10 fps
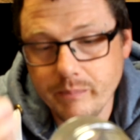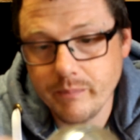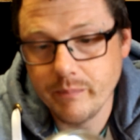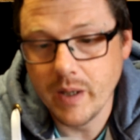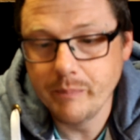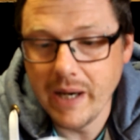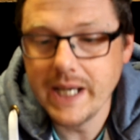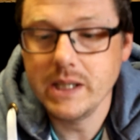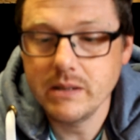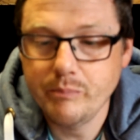my
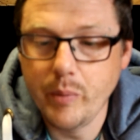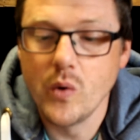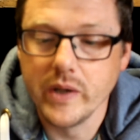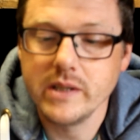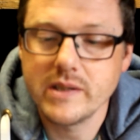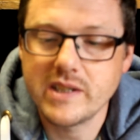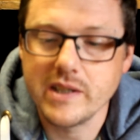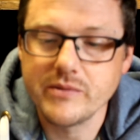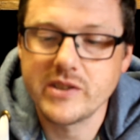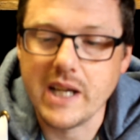main point
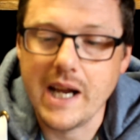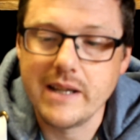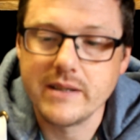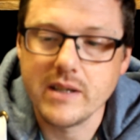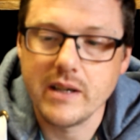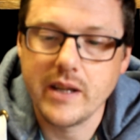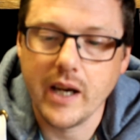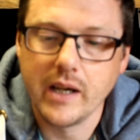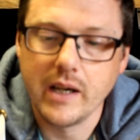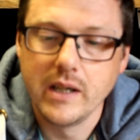still stands, I
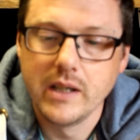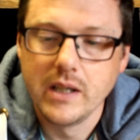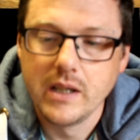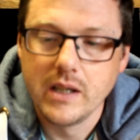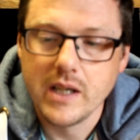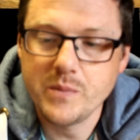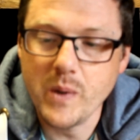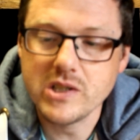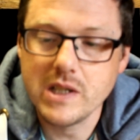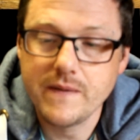think,
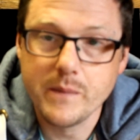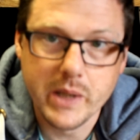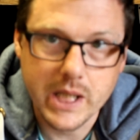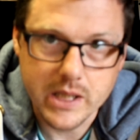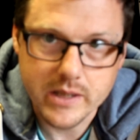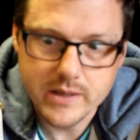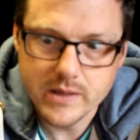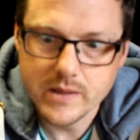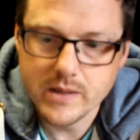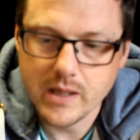especially for beginners.
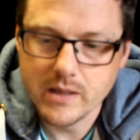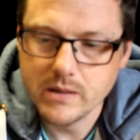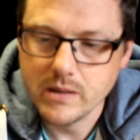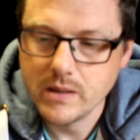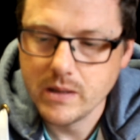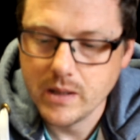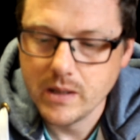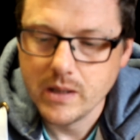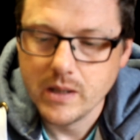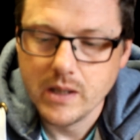So
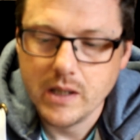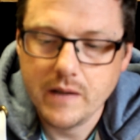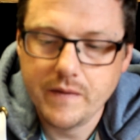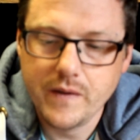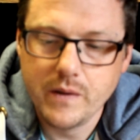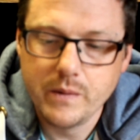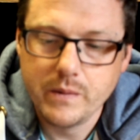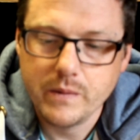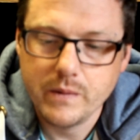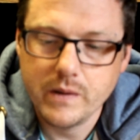if you
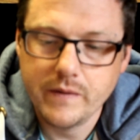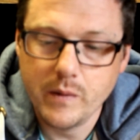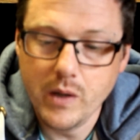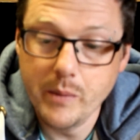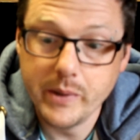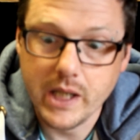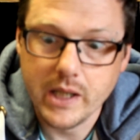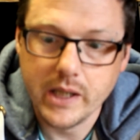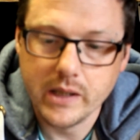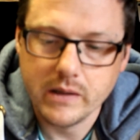are
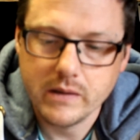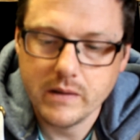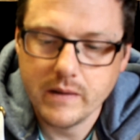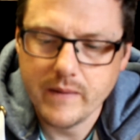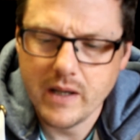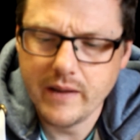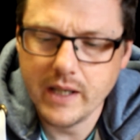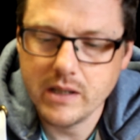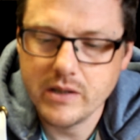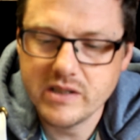beginning, I
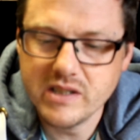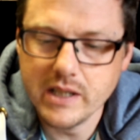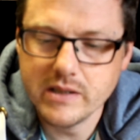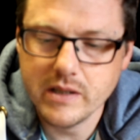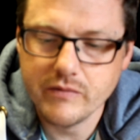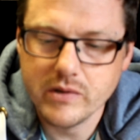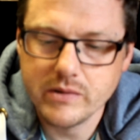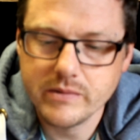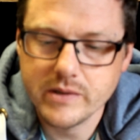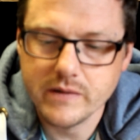think you stick to the
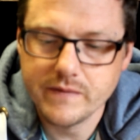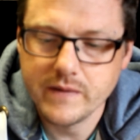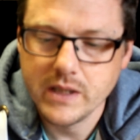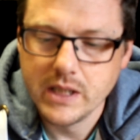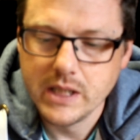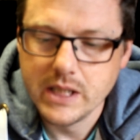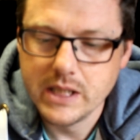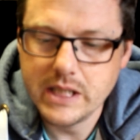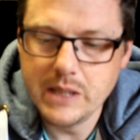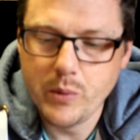rules of
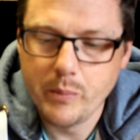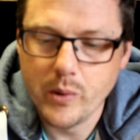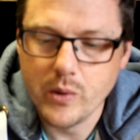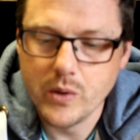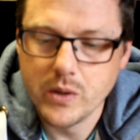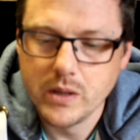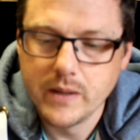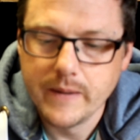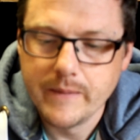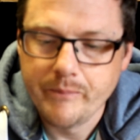deeper pour,
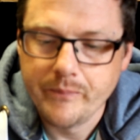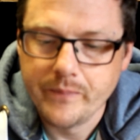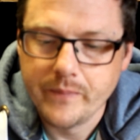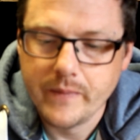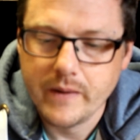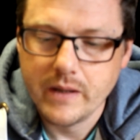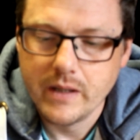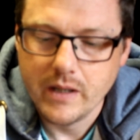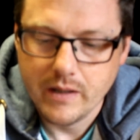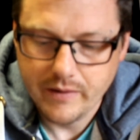
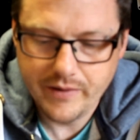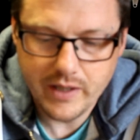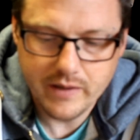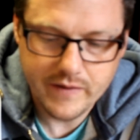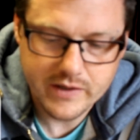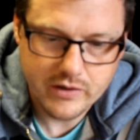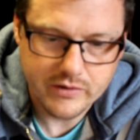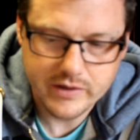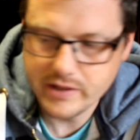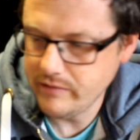thinner
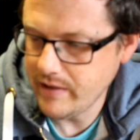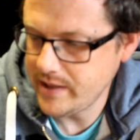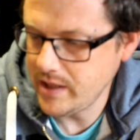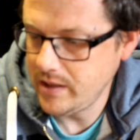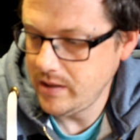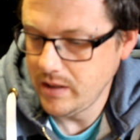viscosity resin,